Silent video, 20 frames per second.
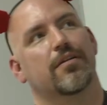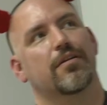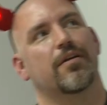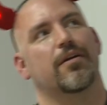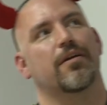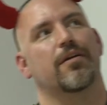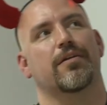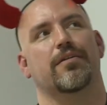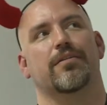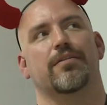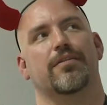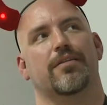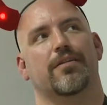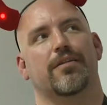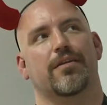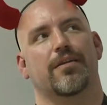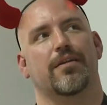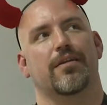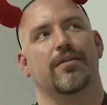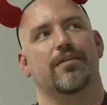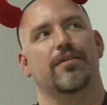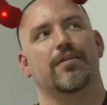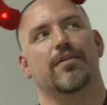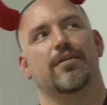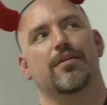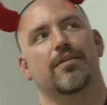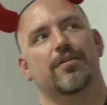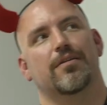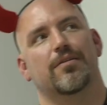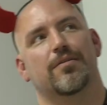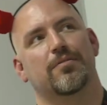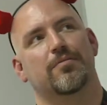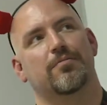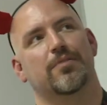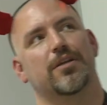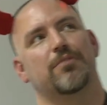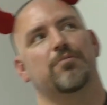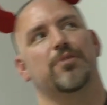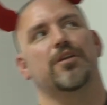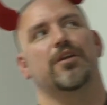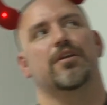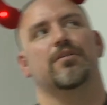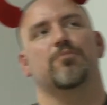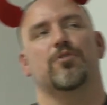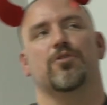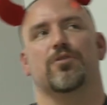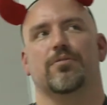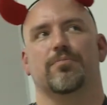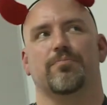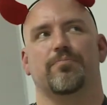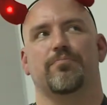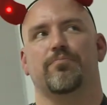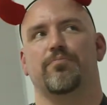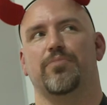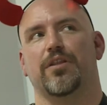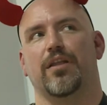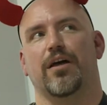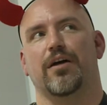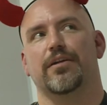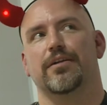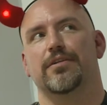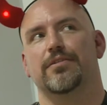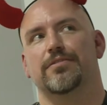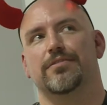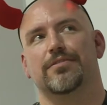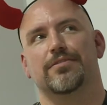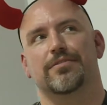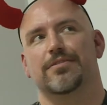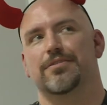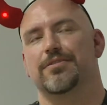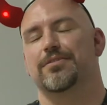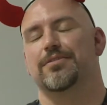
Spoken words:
And we need more plugins.